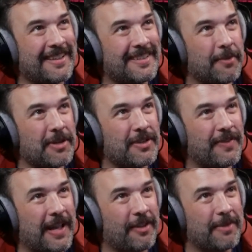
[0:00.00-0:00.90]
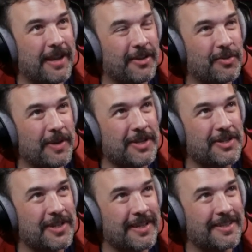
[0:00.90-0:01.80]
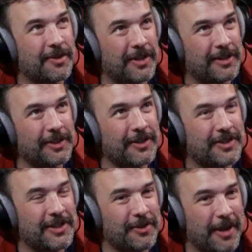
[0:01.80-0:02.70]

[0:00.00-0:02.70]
someone just followed me on Twitch, and so an alert showed